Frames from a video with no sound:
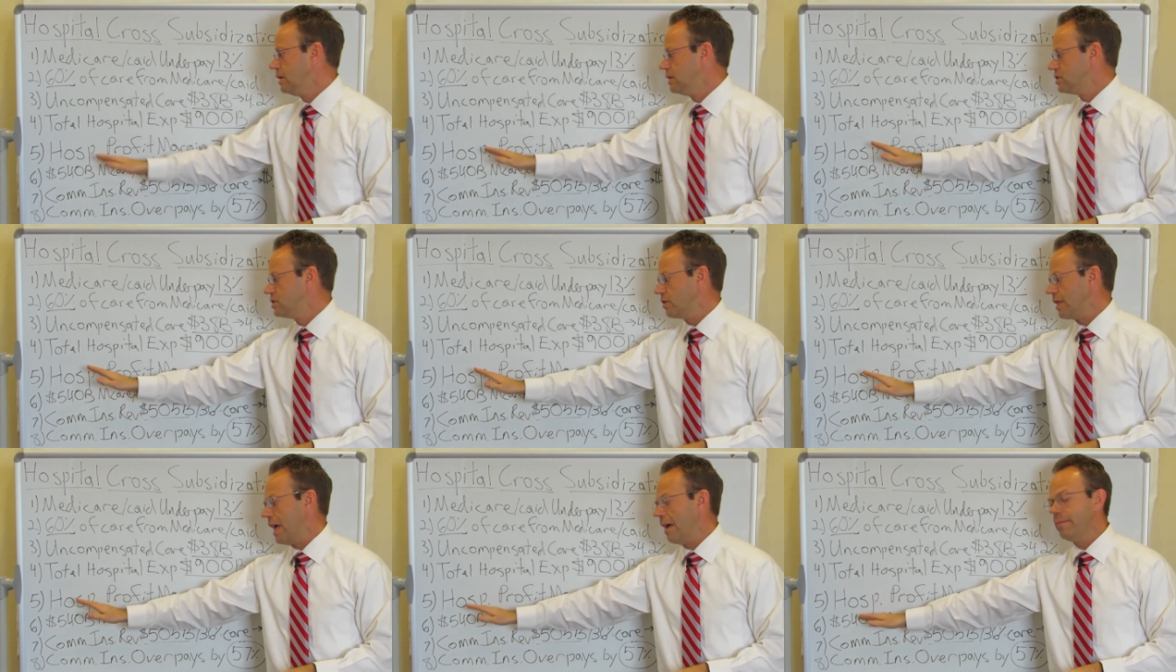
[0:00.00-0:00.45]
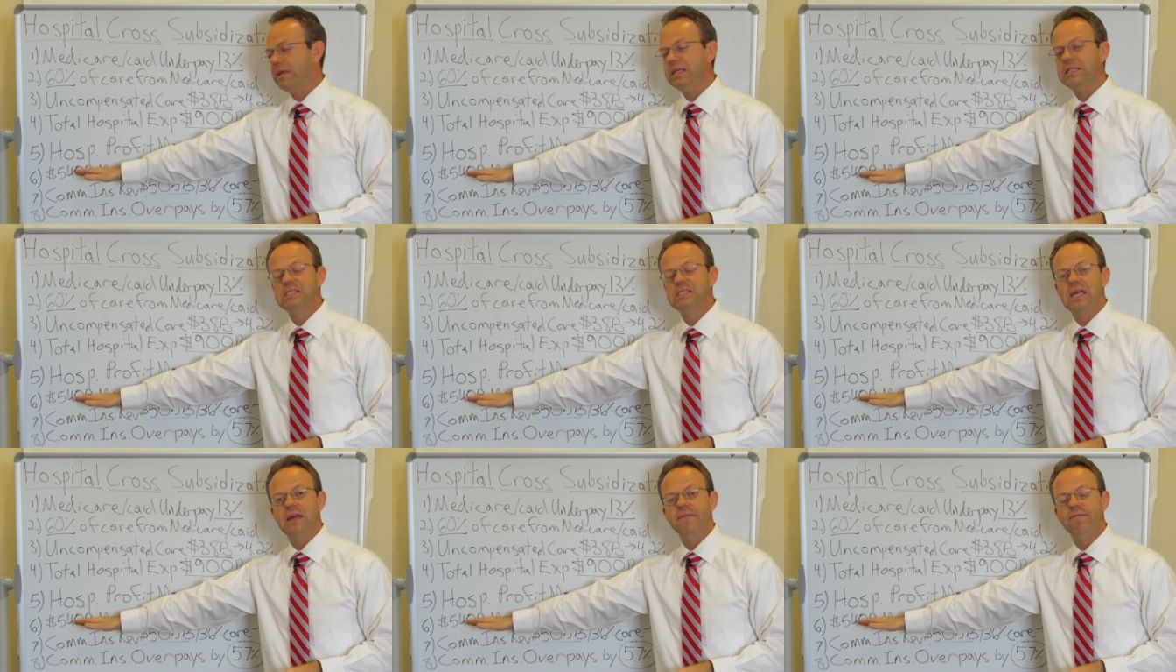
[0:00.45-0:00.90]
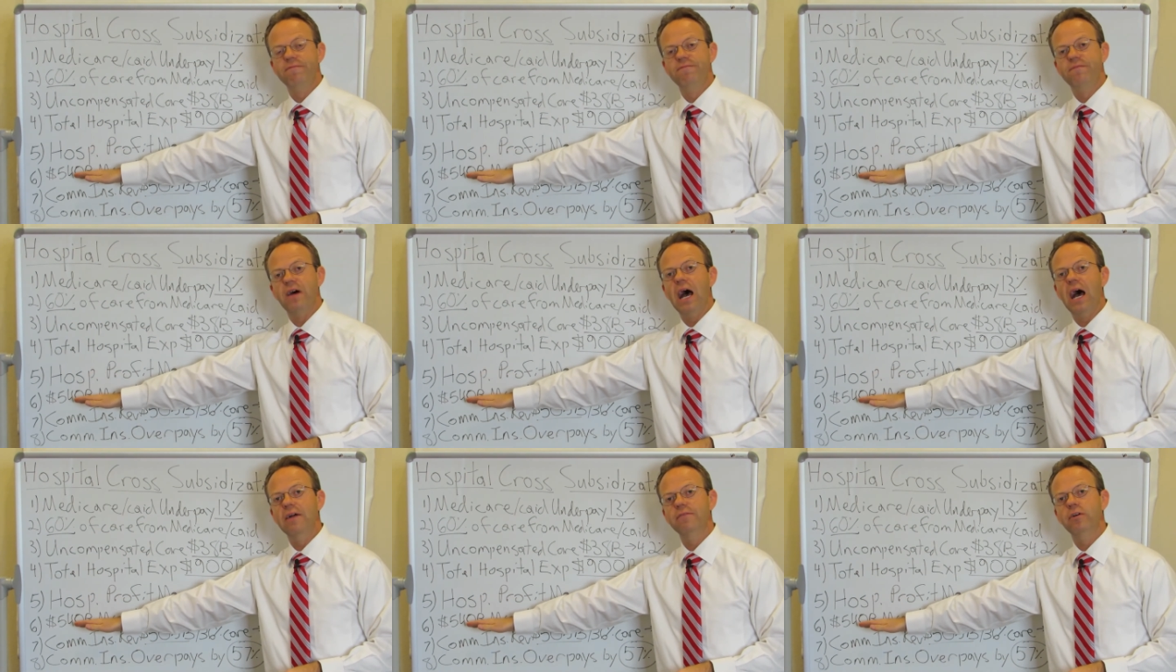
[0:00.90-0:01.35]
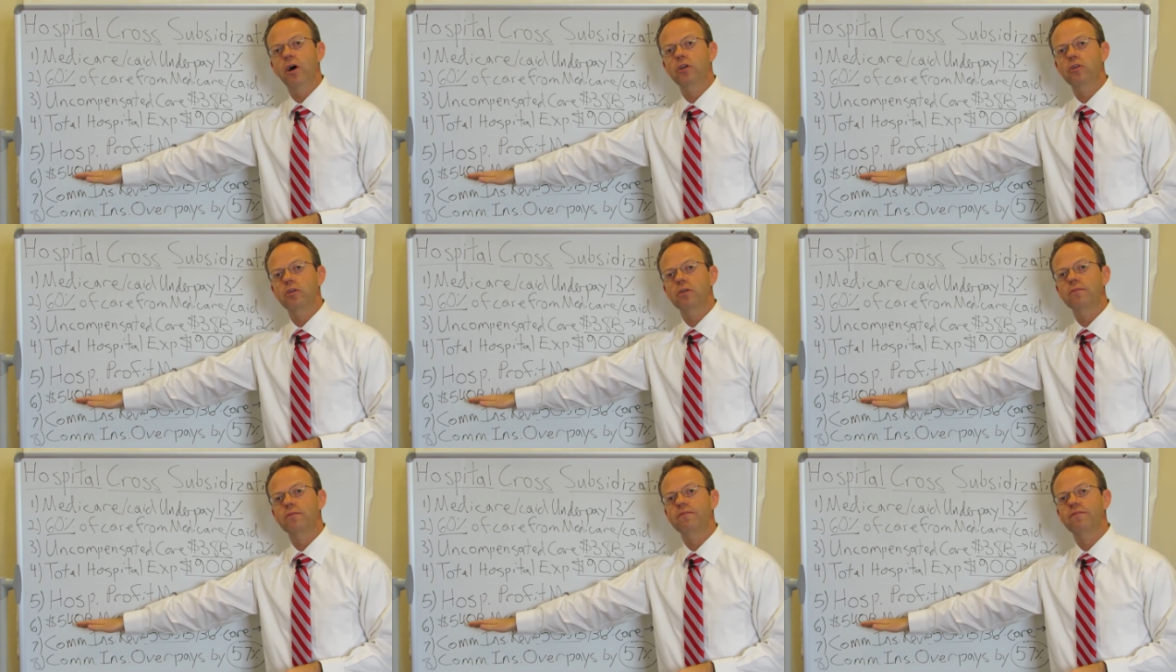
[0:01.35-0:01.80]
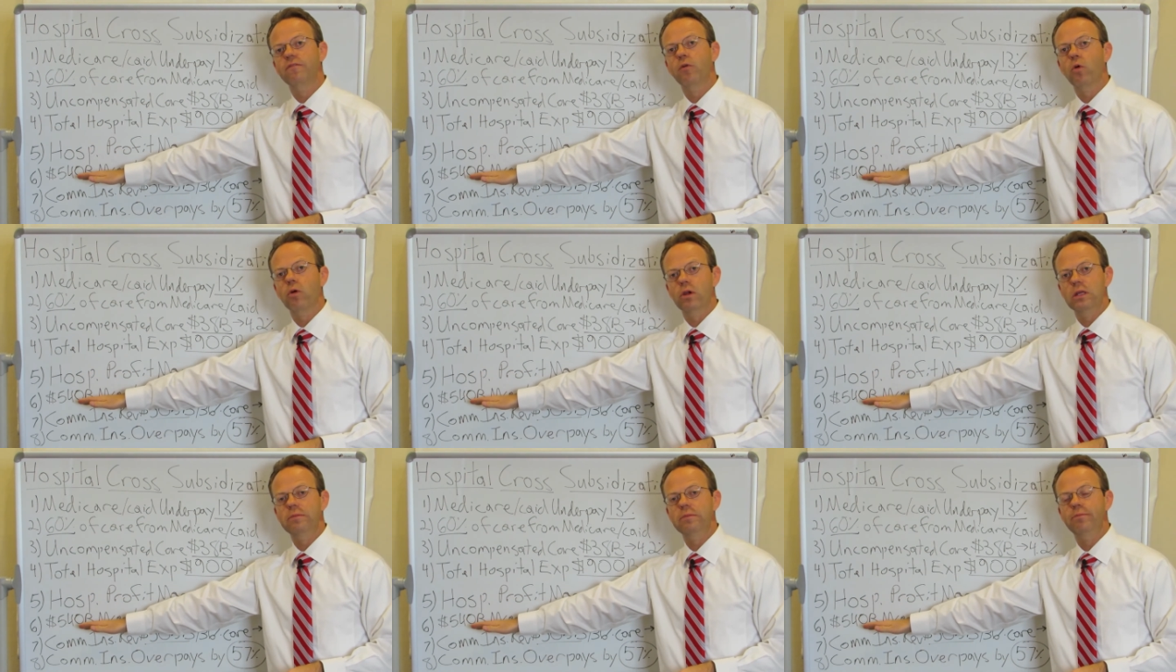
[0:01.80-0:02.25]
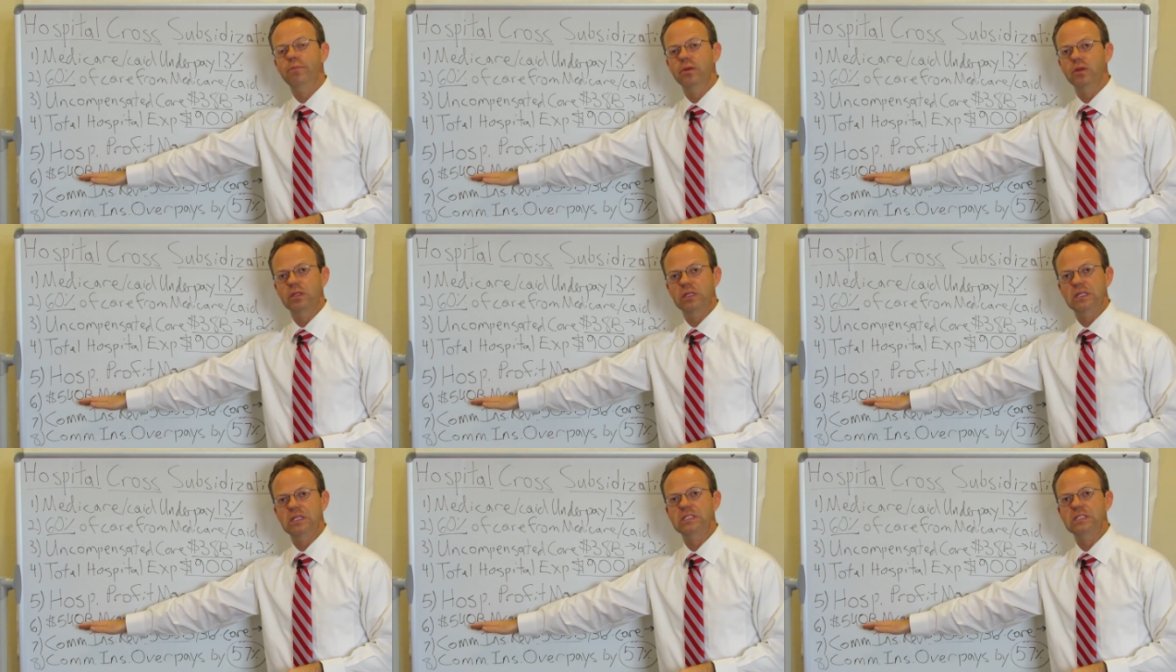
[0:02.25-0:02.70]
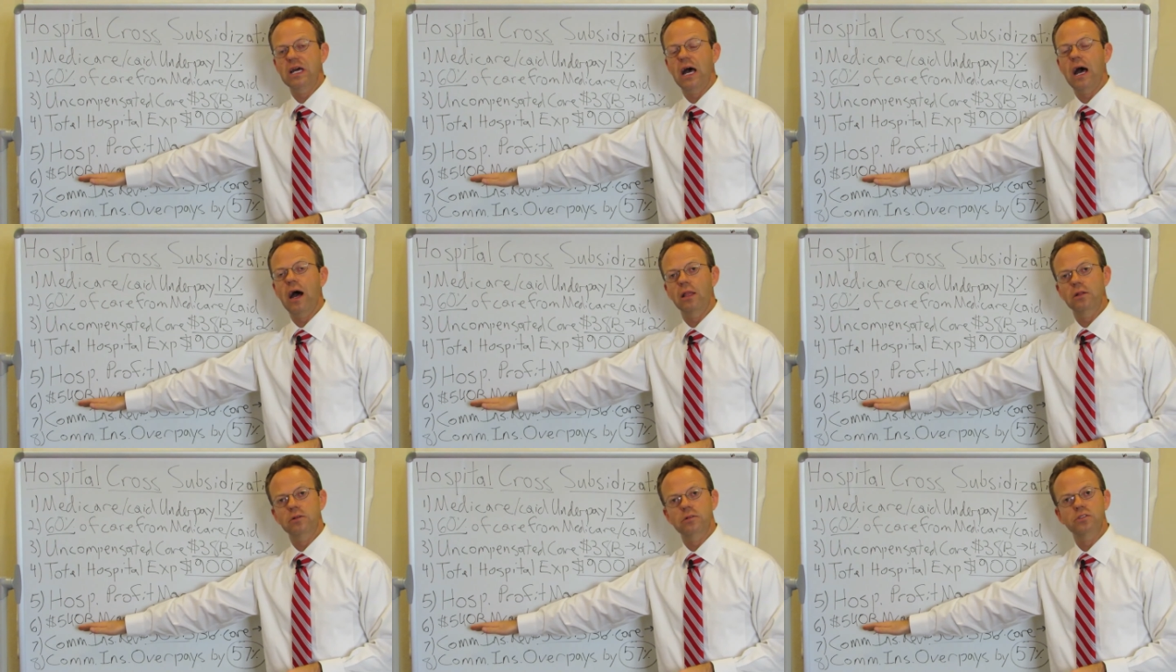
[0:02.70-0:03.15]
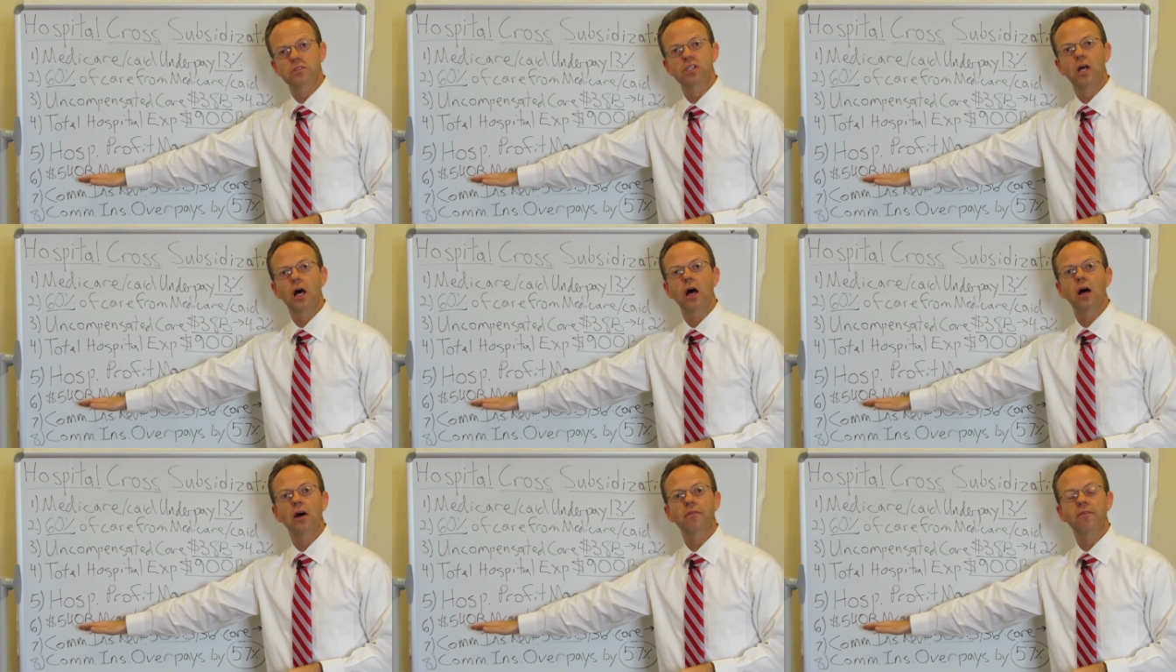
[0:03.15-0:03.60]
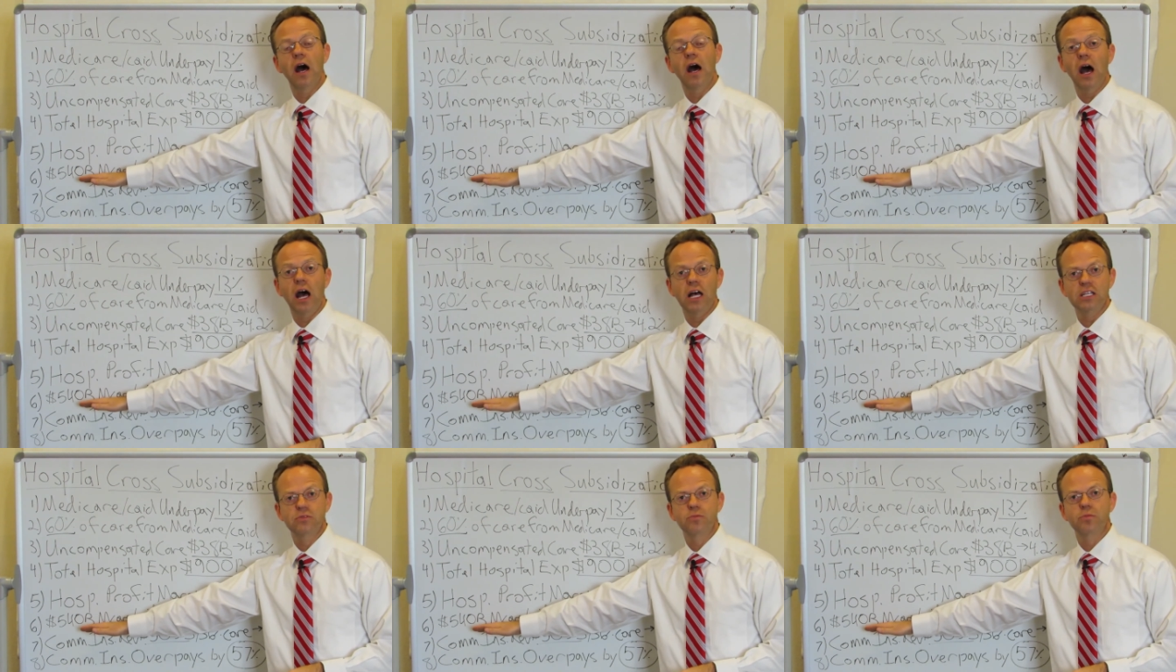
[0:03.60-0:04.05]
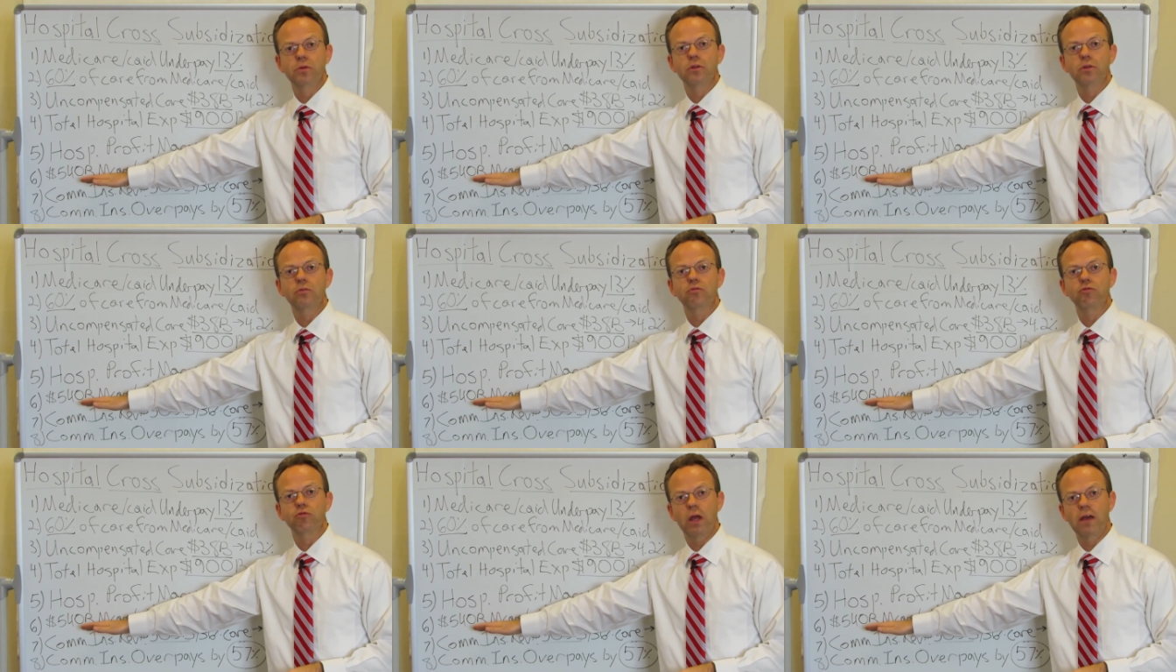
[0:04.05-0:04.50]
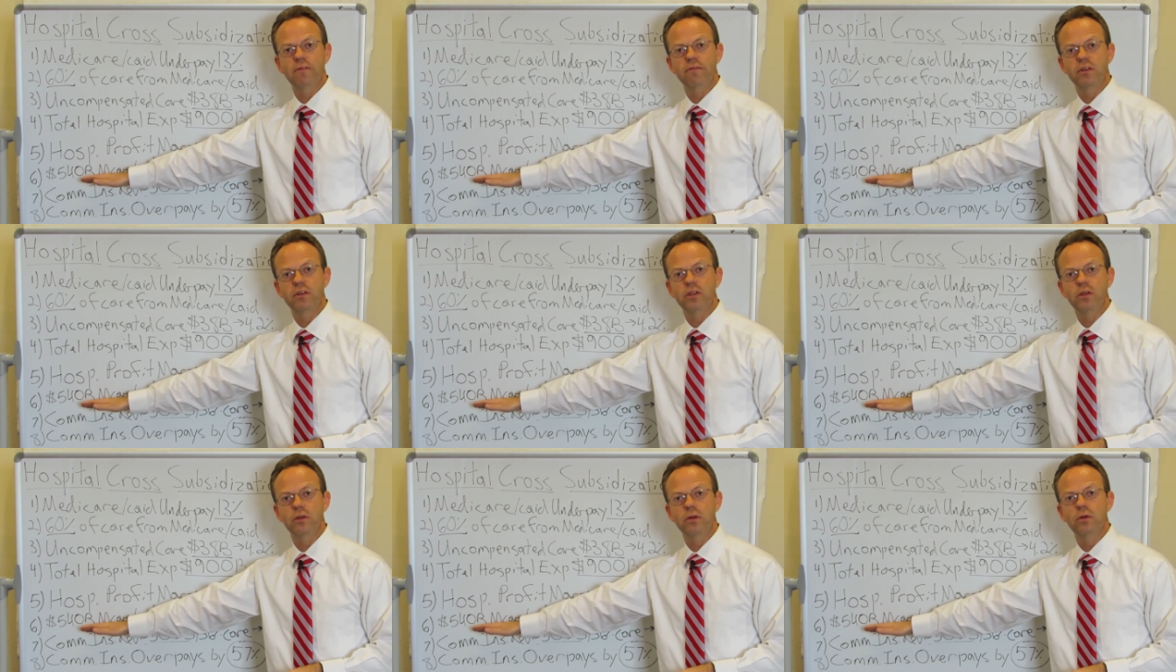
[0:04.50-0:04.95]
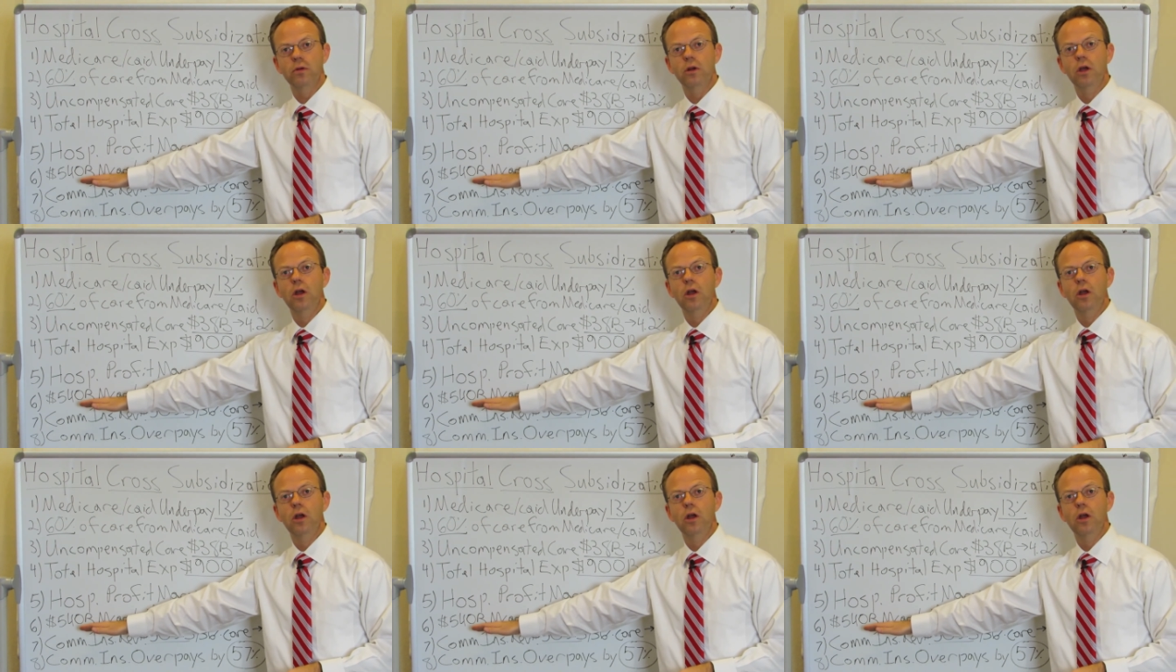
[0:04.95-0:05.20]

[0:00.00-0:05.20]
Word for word: So that means that $540 billion of hospital revenue